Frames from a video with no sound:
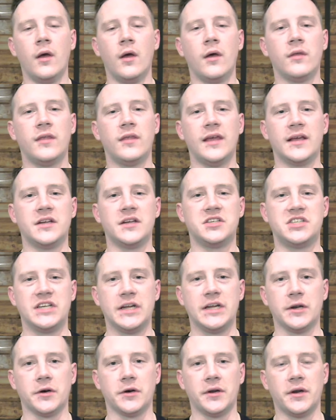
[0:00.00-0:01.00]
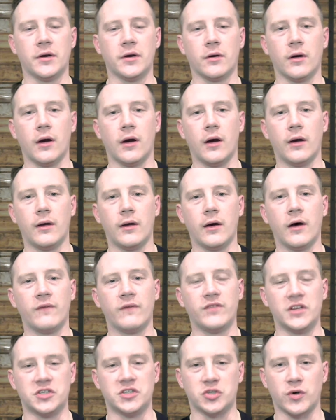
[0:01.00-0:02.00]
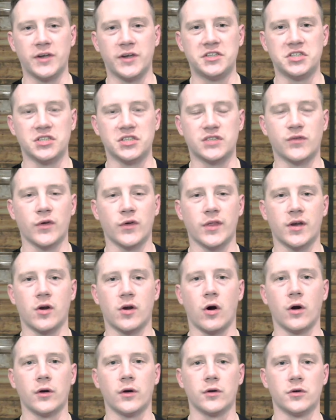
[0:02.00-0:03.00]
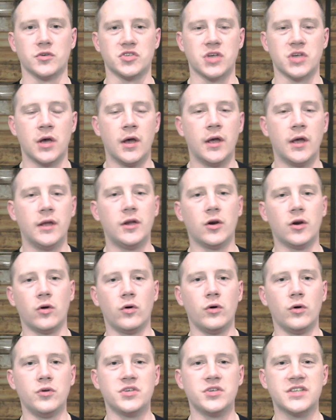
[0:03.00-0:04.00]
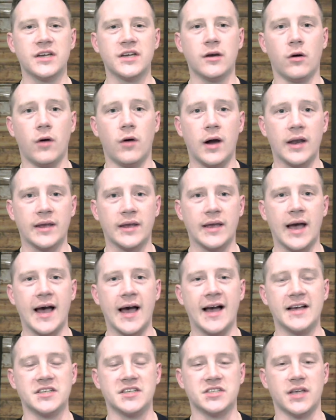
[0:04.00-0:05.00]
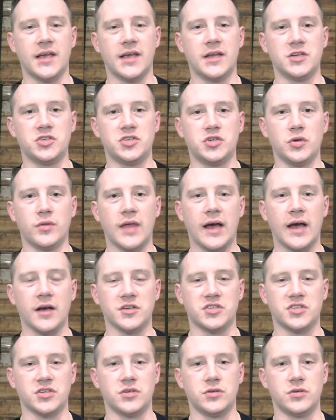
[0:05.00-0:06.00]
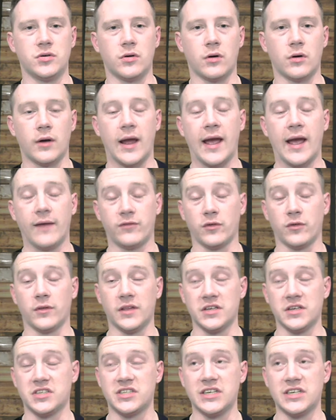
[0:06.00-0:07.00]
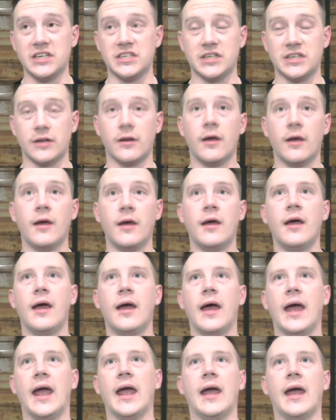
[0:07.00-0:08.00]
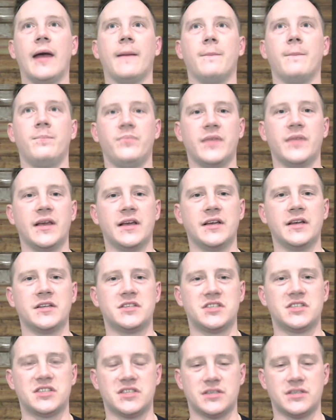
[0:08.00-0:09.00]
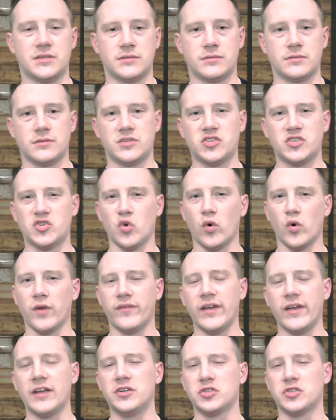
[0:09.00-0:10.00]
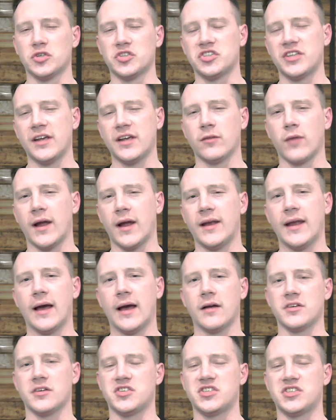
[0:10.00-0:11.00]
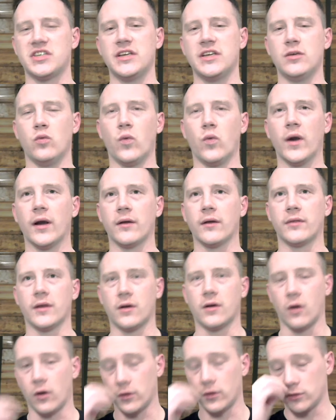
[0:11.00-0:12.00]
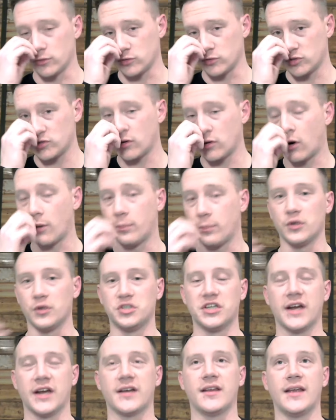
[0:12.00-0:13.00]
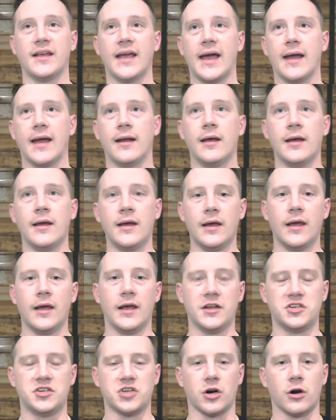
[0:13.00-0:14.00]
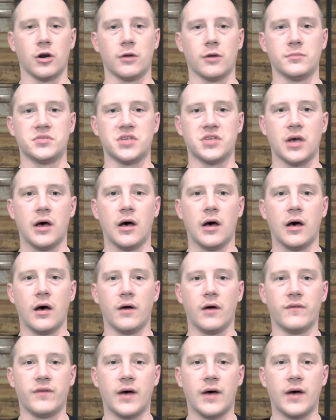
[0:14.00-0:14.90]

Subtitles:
the interior of the trenches for the Cardinals. You're losing a lot of guys in 2000 or after this season. And it's sort of interesting right now to see where the Cardinals are projecting at in terms of